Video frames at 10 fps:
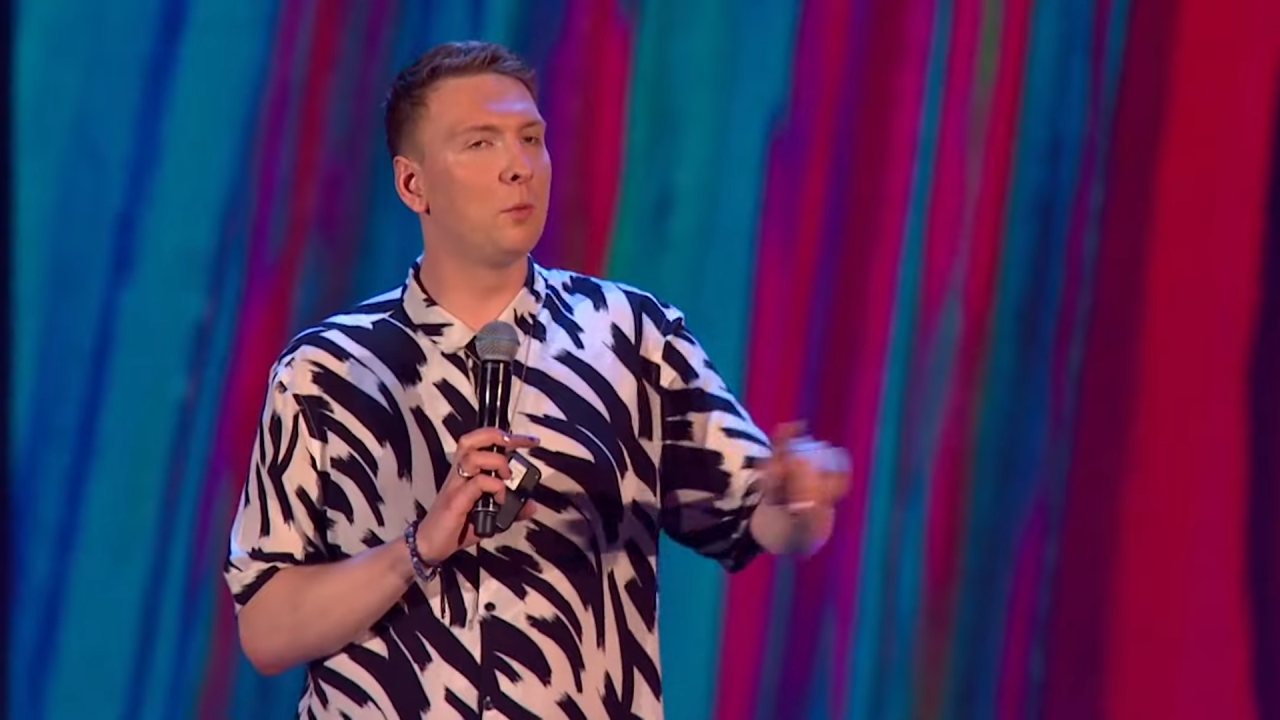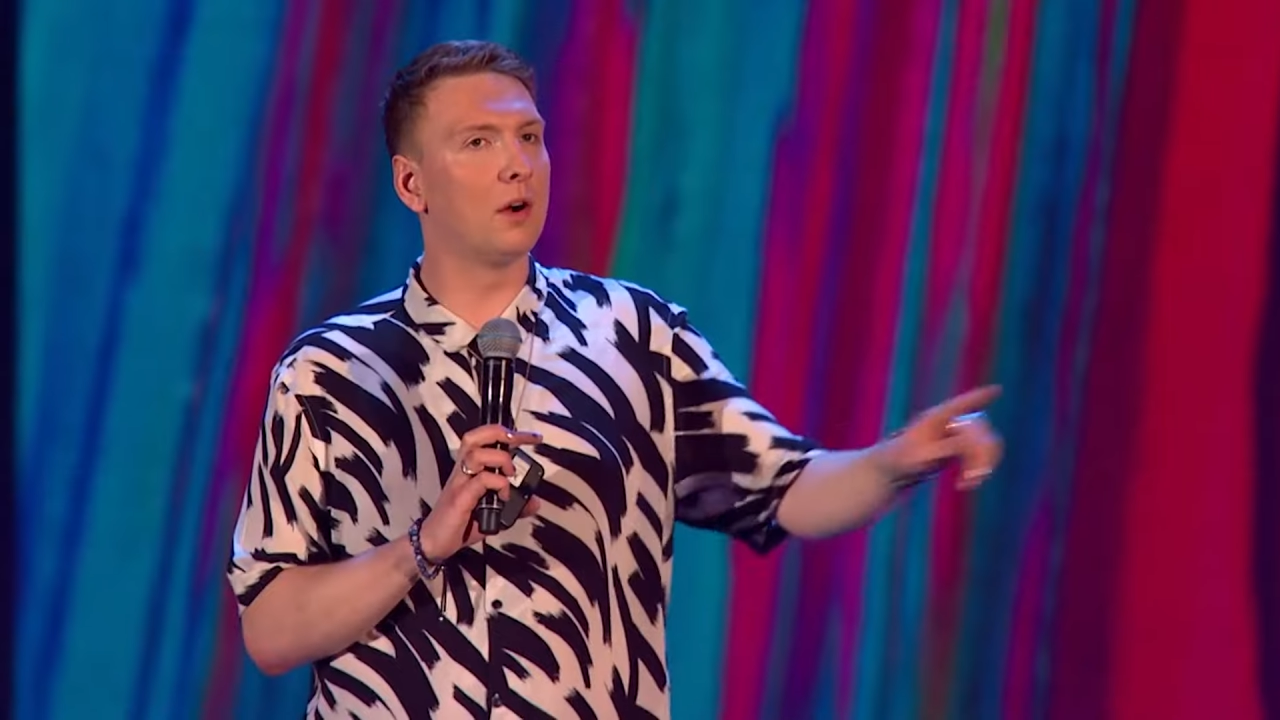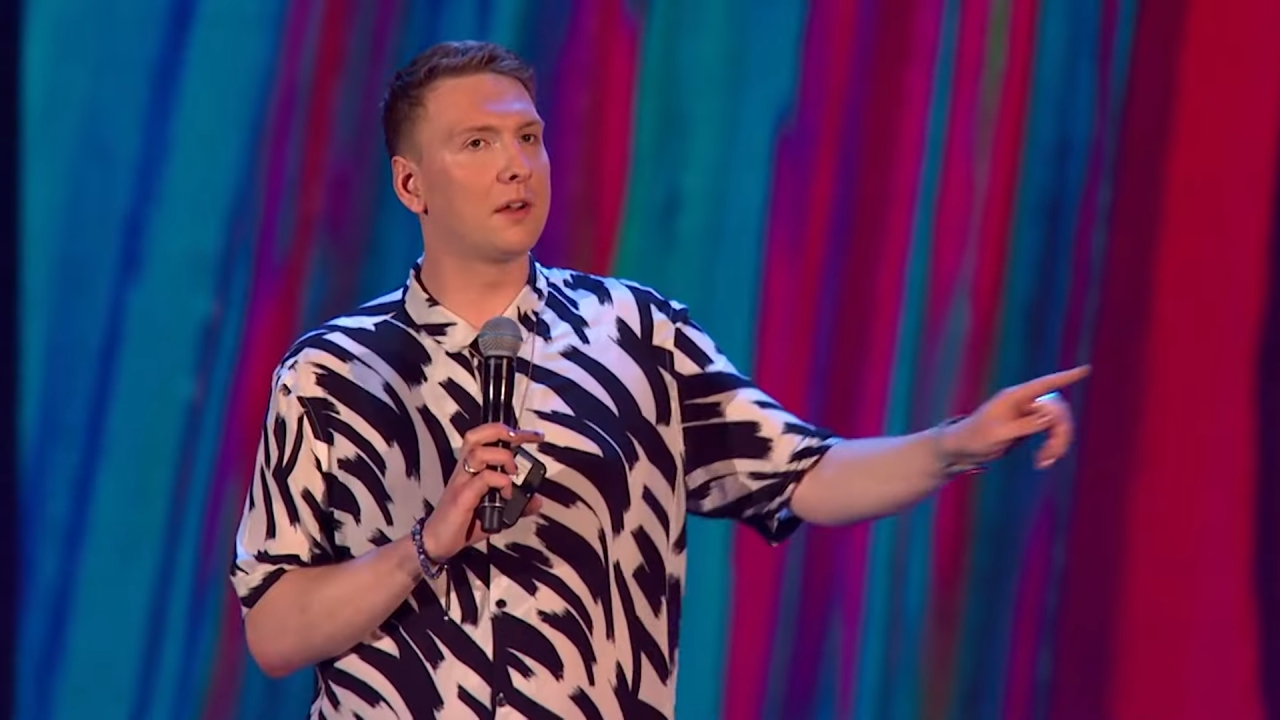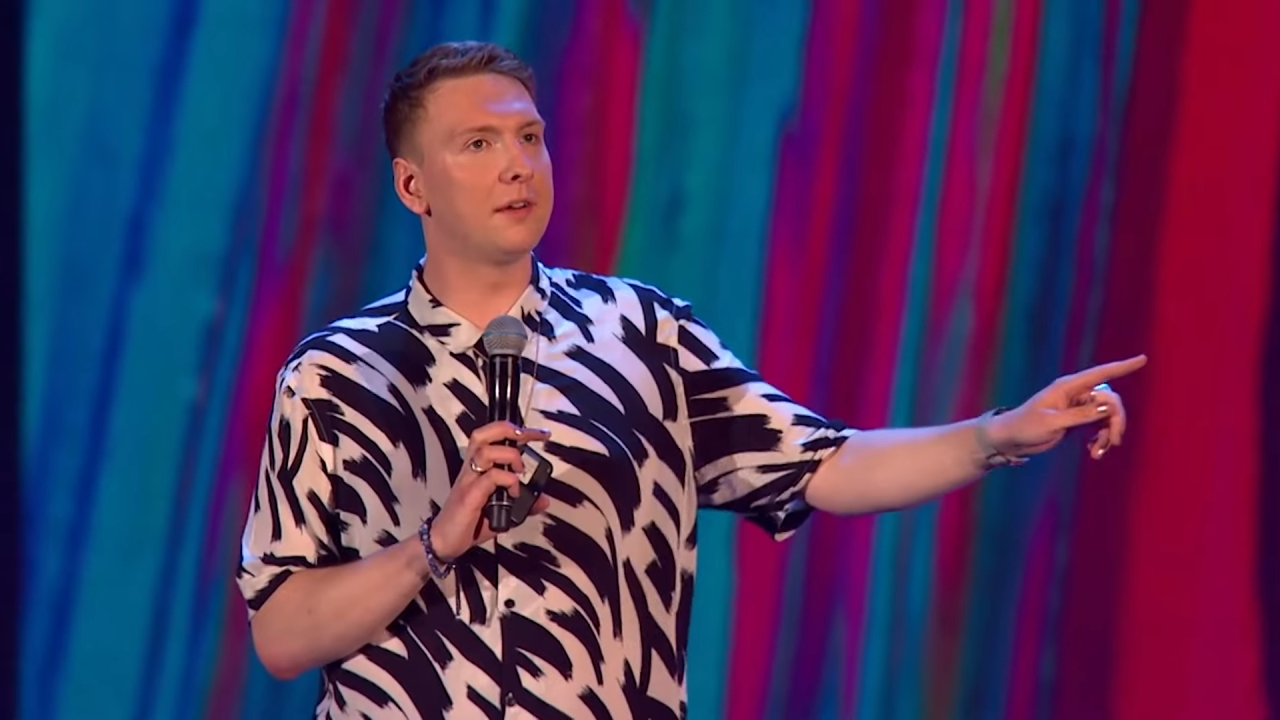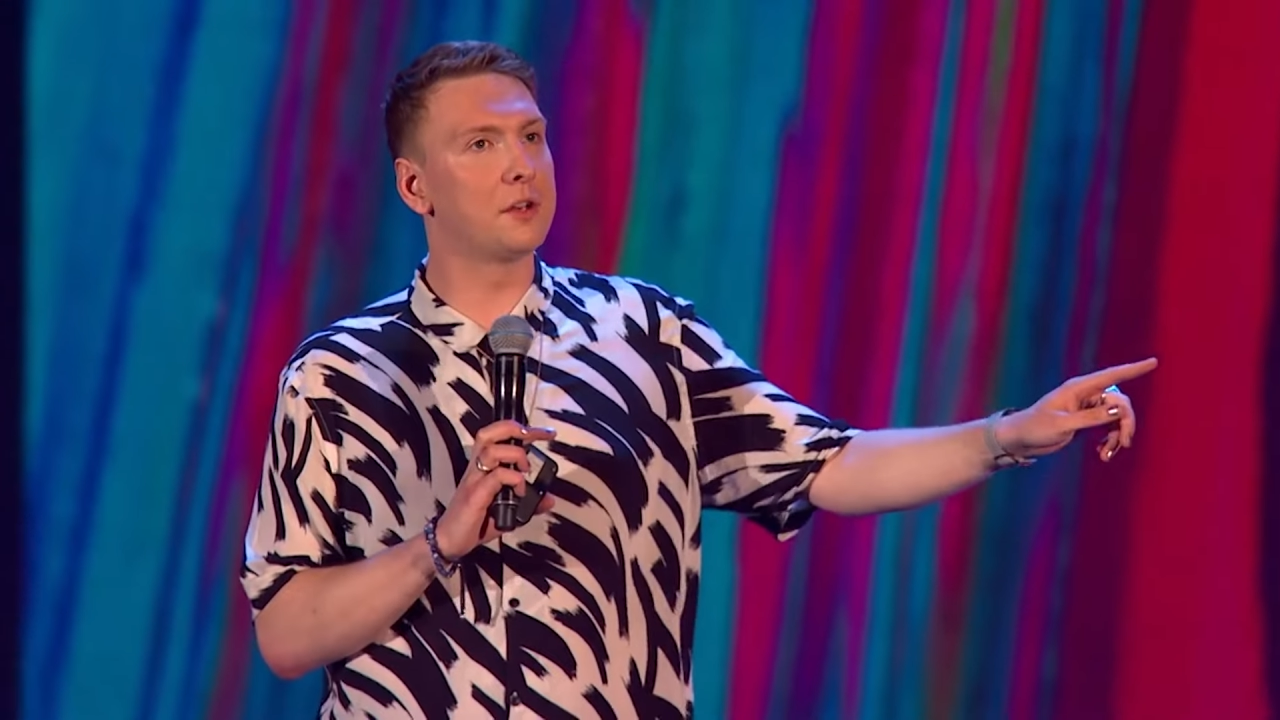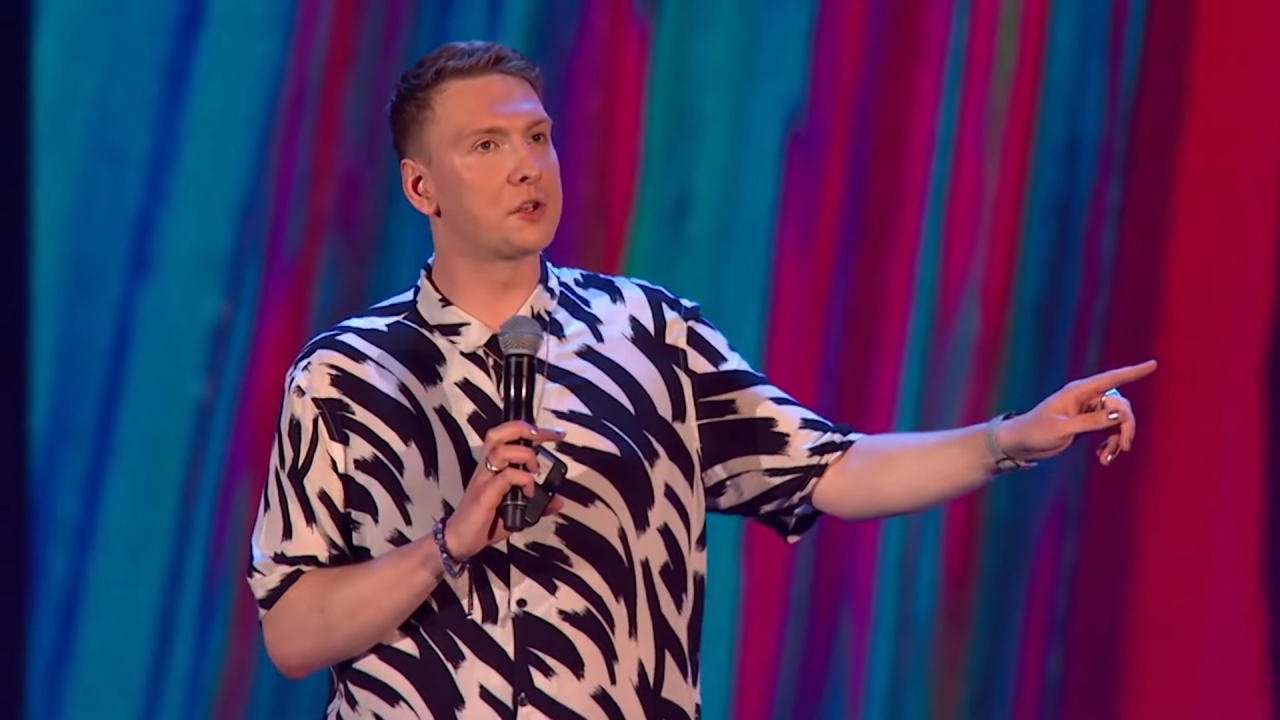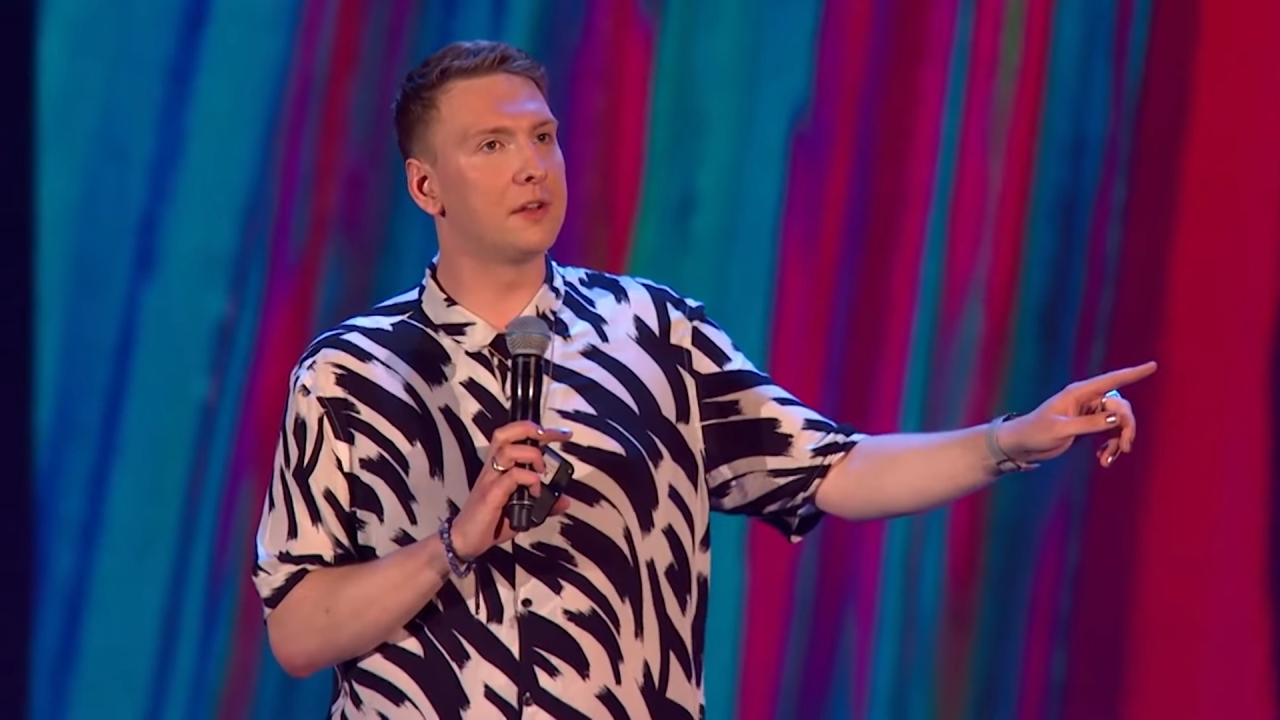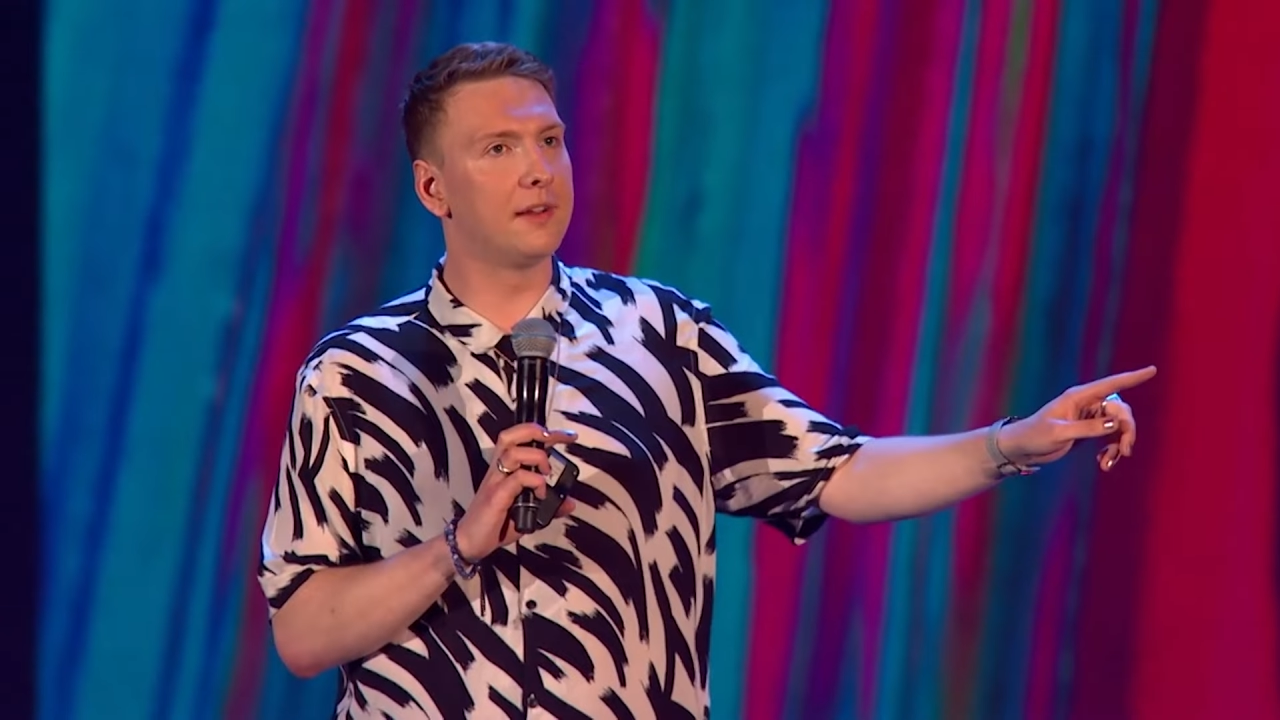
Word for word: what condition